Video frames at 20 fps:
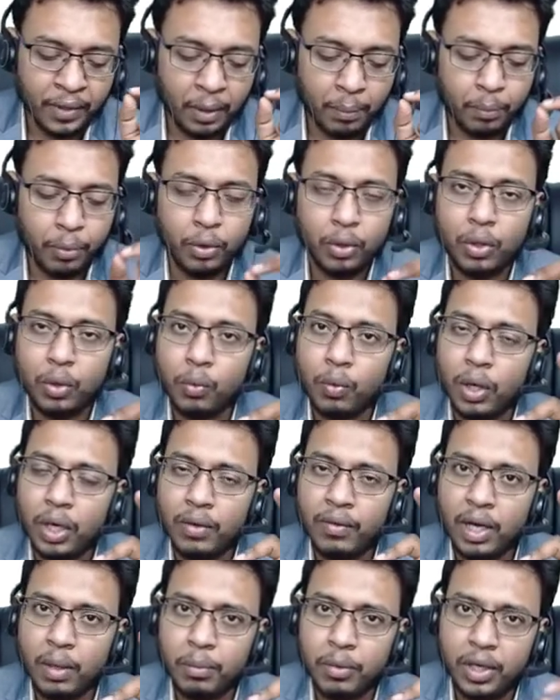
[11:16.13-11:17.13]
put one
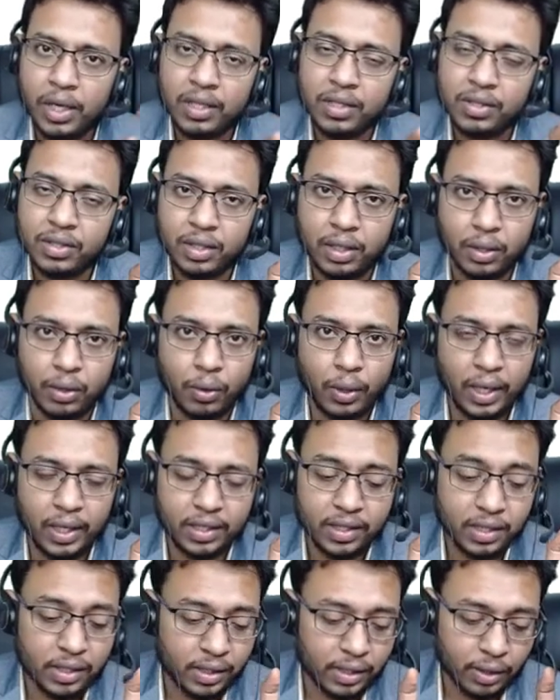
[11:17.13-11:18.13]
variable as 0,
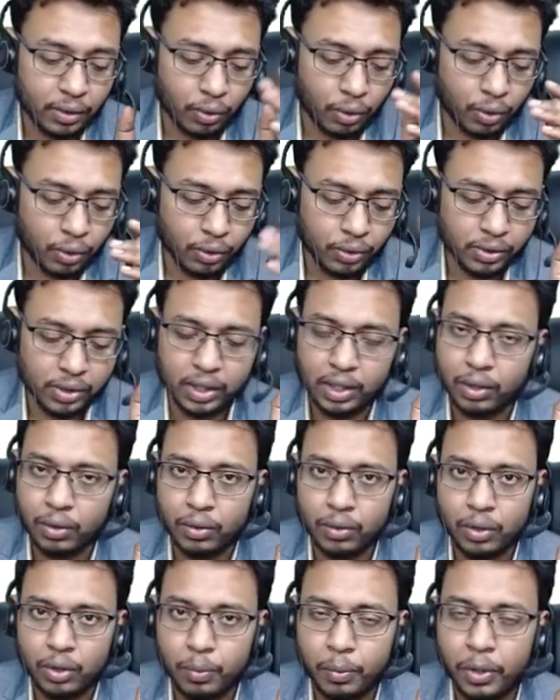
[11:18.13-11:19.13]
x is equal to 0.
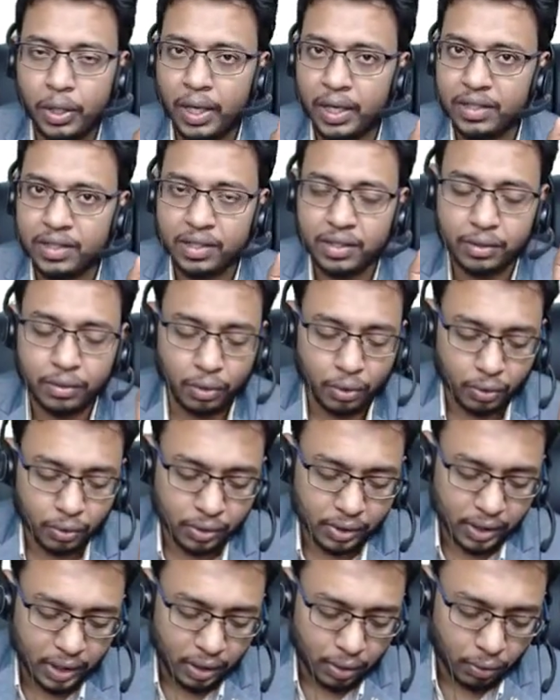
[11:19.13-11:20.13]
You put x is equal to
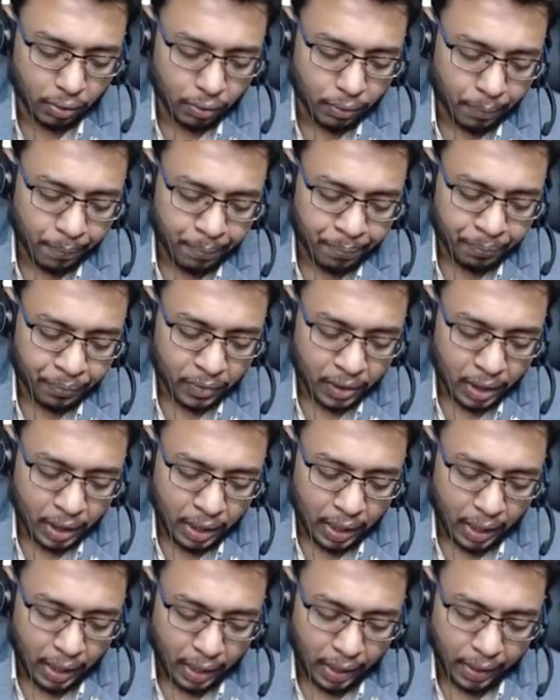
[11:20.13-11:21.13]
0
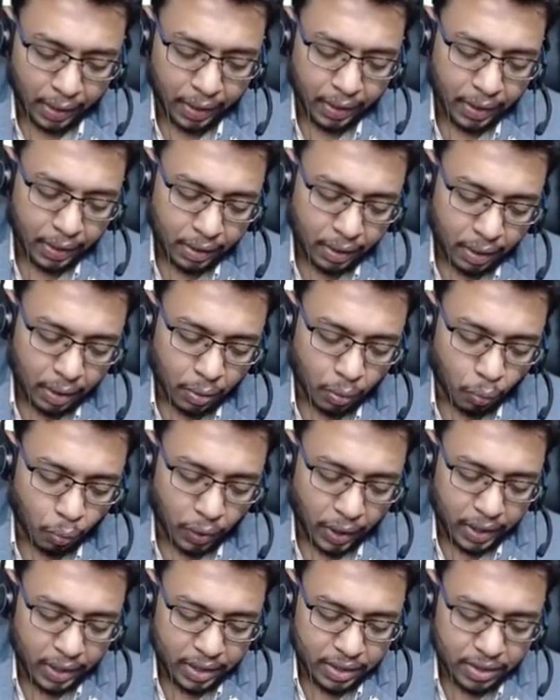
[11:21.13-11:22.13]
and
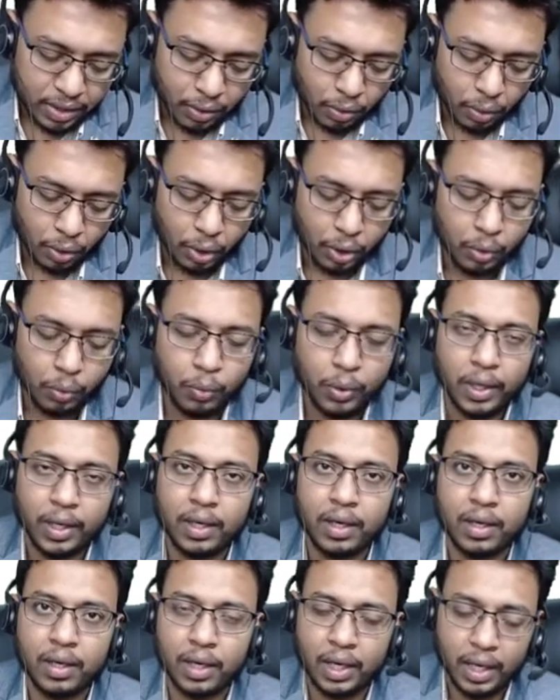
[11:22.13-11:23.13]
y is equal to
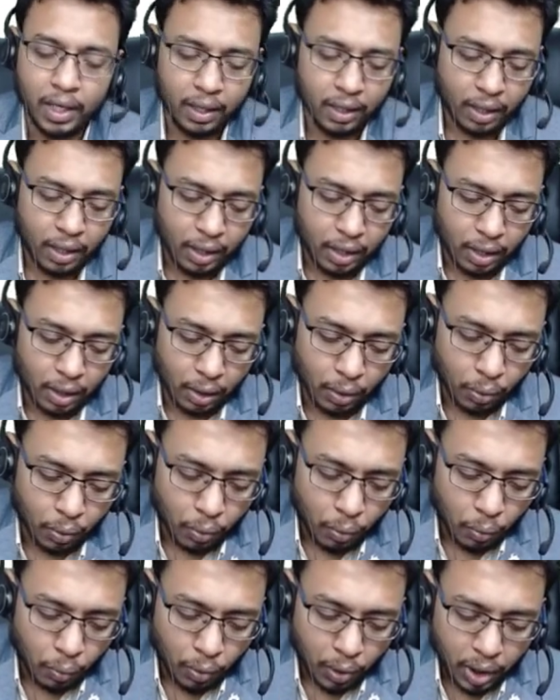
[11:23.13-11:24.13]
1, right? Now
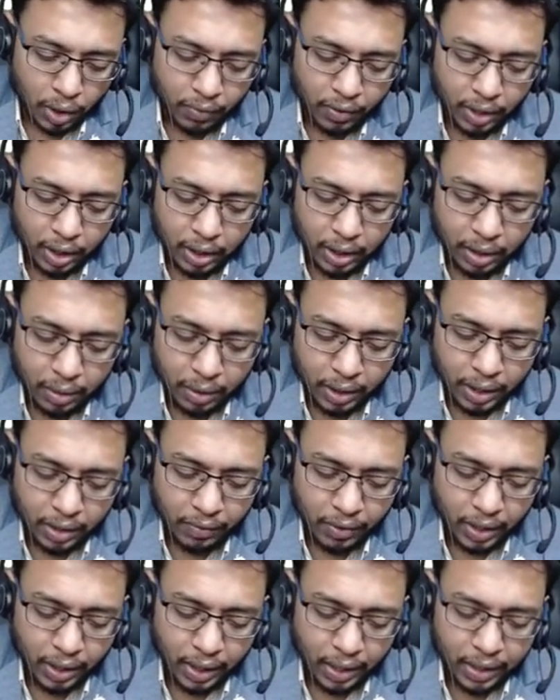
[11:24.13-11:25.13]
what will the
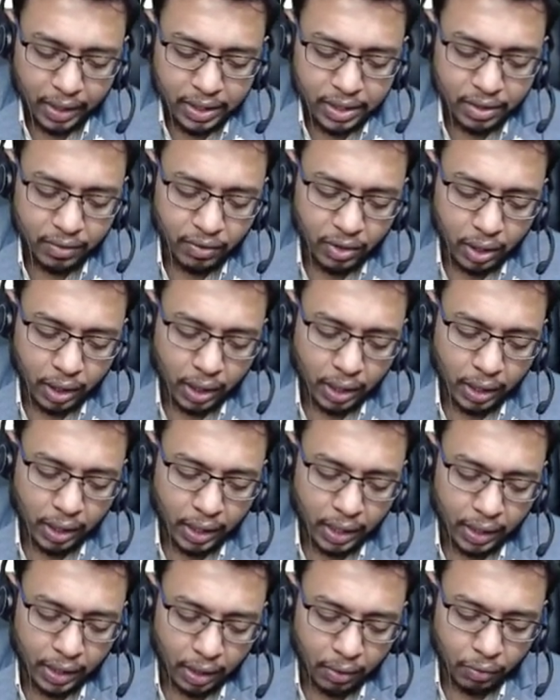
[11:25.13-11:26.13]
given condition will
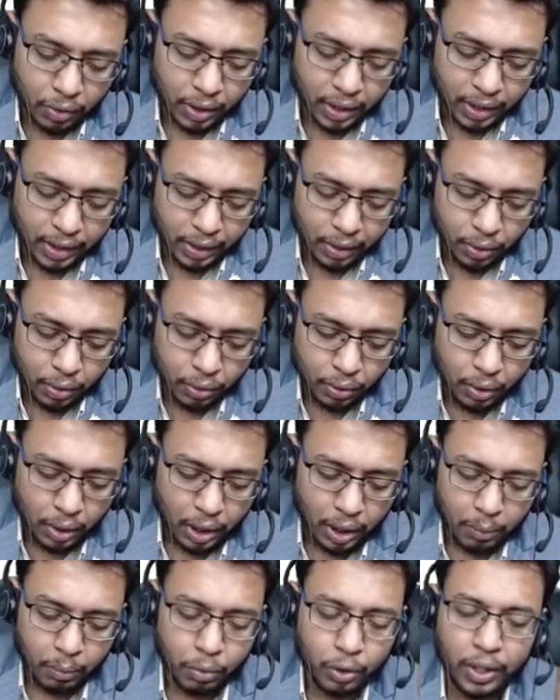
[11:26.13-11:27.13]
get converted into?
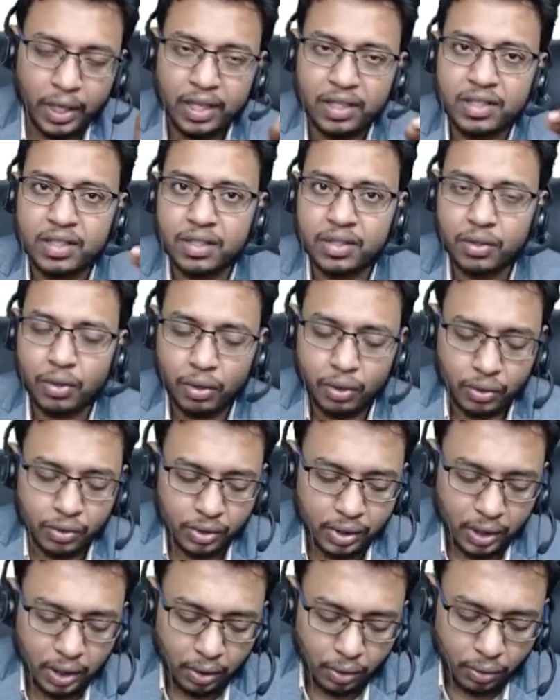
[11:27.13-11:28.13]
Put x is equal to
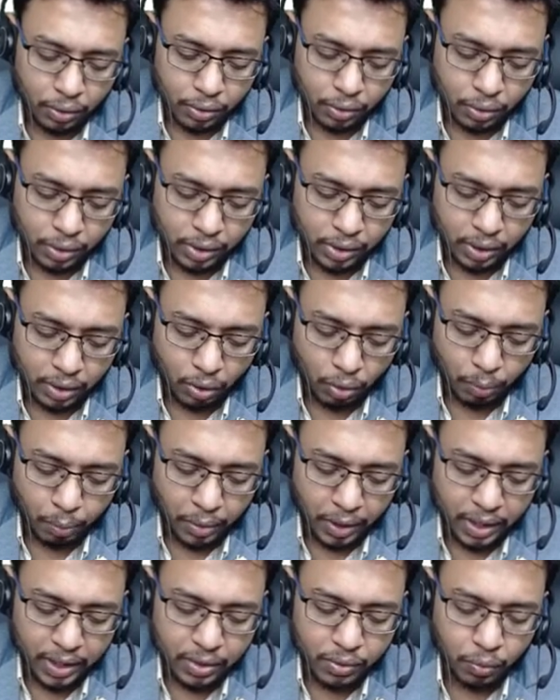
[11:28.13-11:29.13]
0, so 0
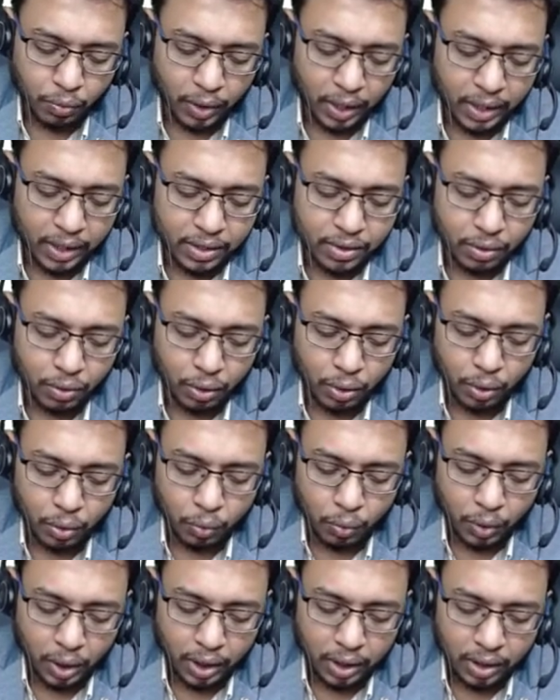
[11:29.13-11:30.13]
plus y is equal to
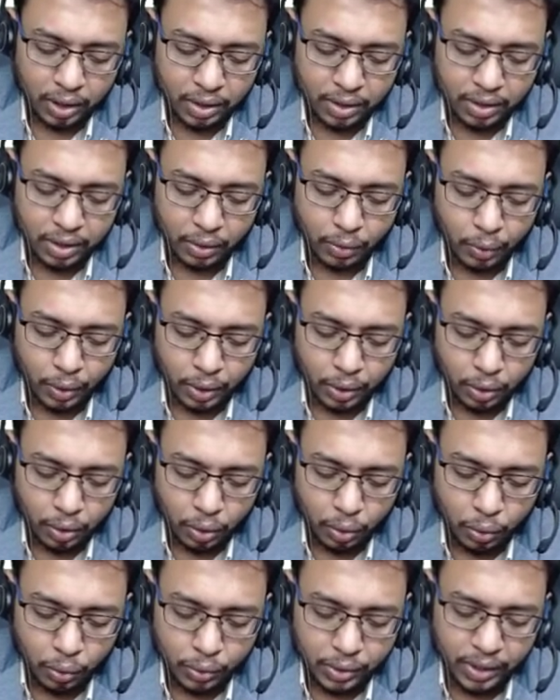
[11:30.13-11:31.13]
1 is equal to
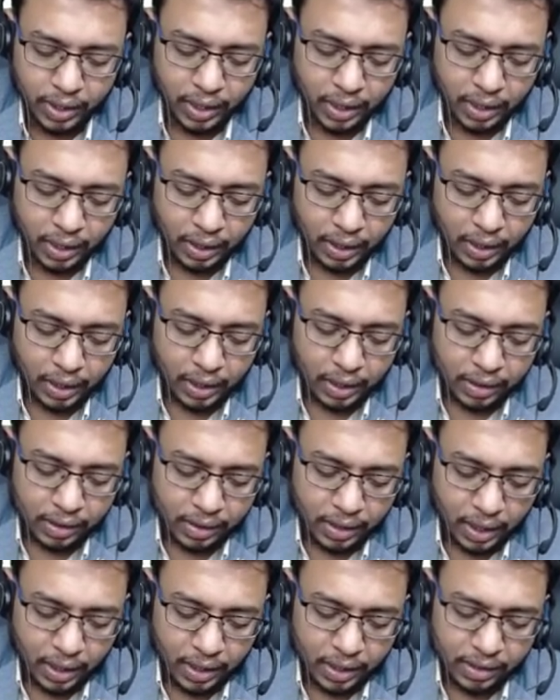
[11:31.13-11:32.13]
2z,
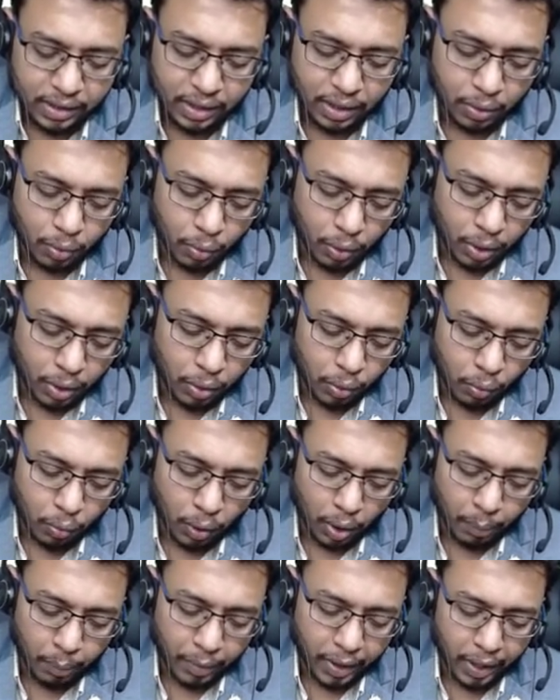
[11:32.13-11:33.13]
z is equal to
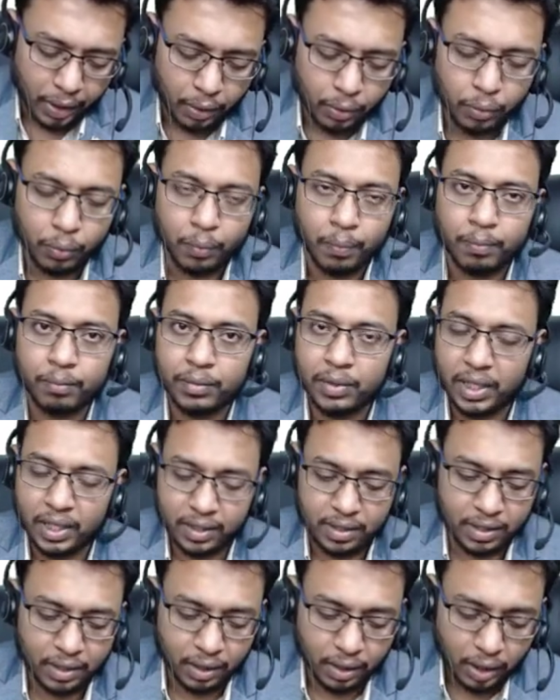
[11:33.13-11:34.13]
1 by 2,
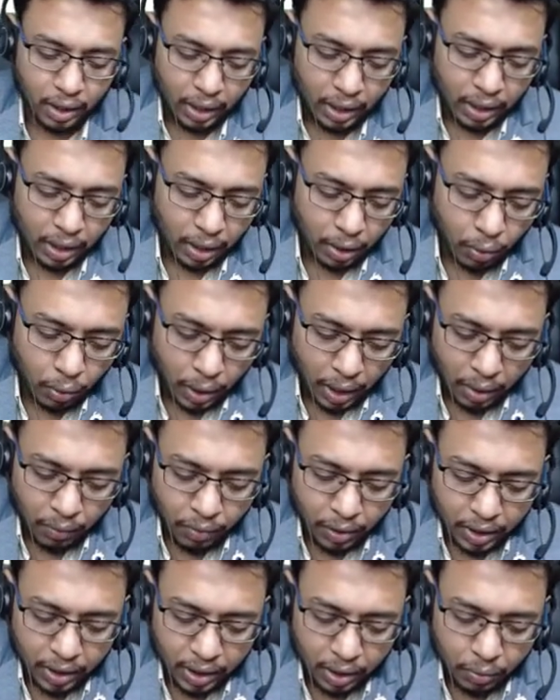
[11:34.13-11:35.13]
that's it. Now
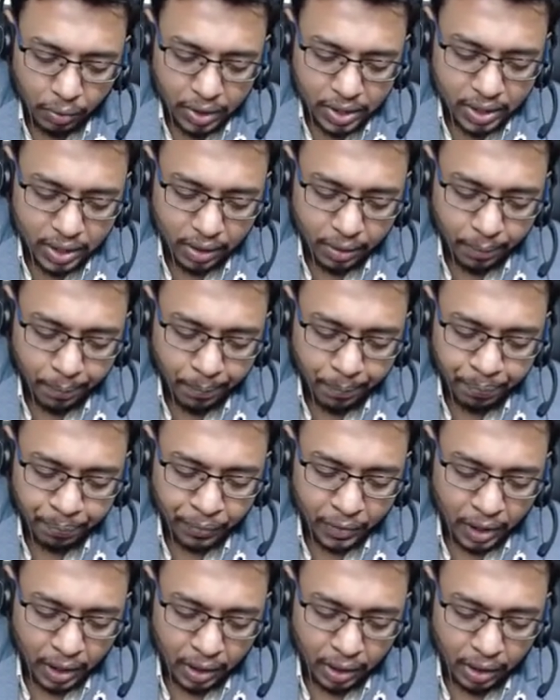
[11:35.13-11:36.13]
convert the question.
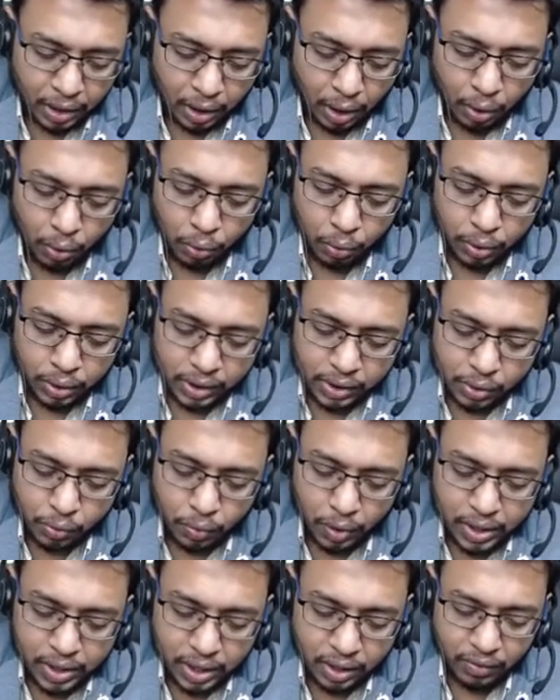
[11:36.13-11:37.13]
Now this
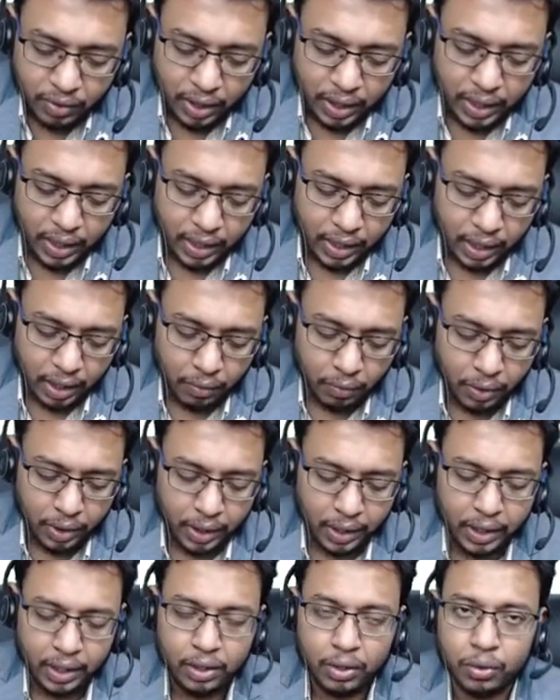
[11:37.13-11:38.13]
question will get
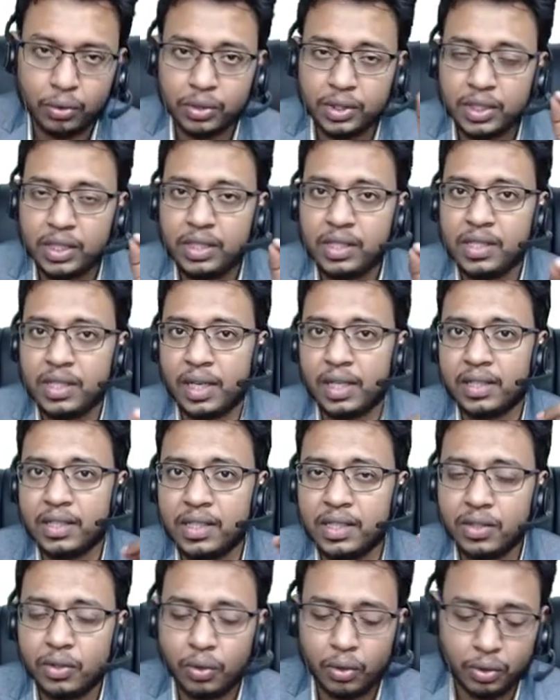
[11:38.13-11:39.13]
converted into, since x
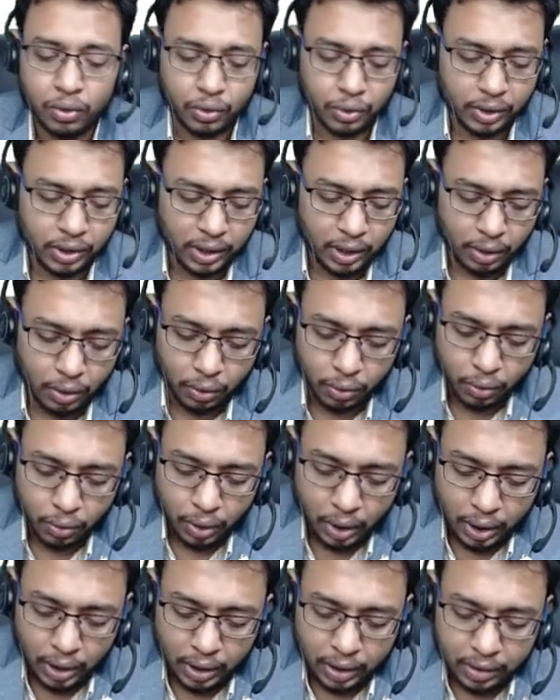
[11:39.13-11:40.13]
is equal to 0,
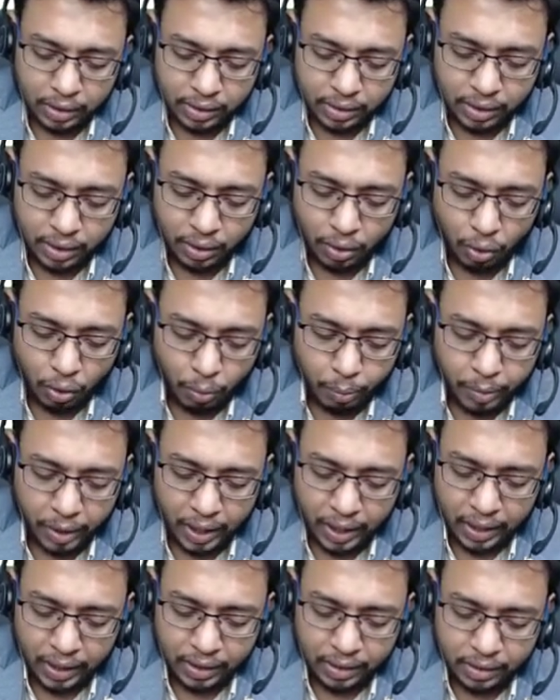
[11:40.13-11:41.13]
0
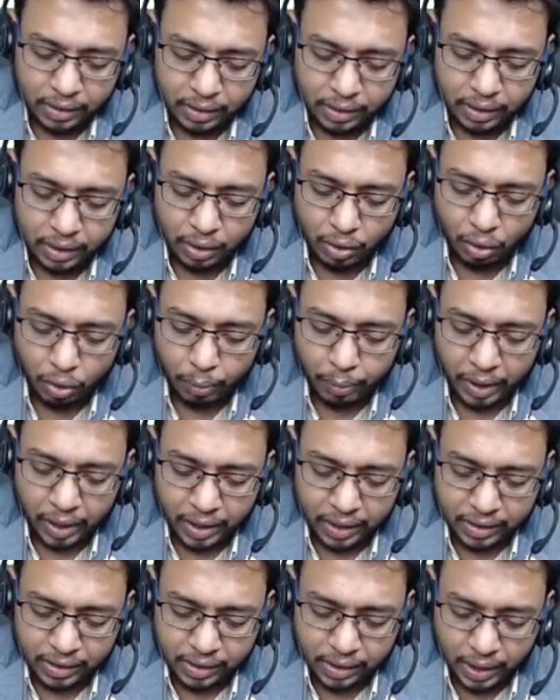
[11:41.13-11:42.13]
by 0
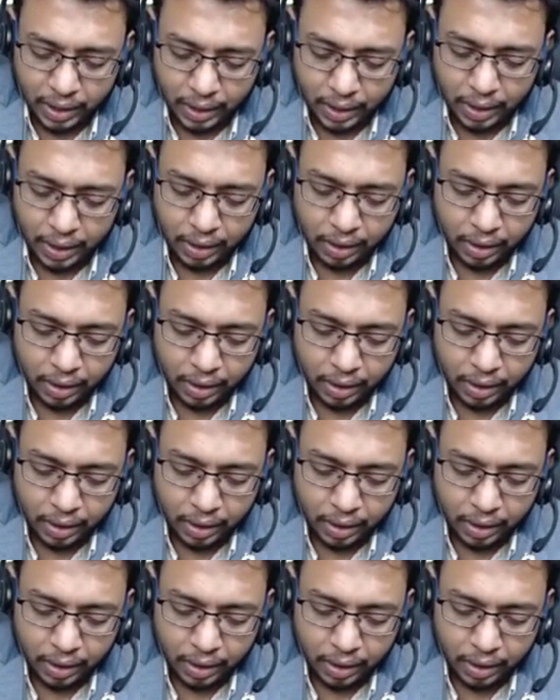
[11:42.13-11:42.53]
minus z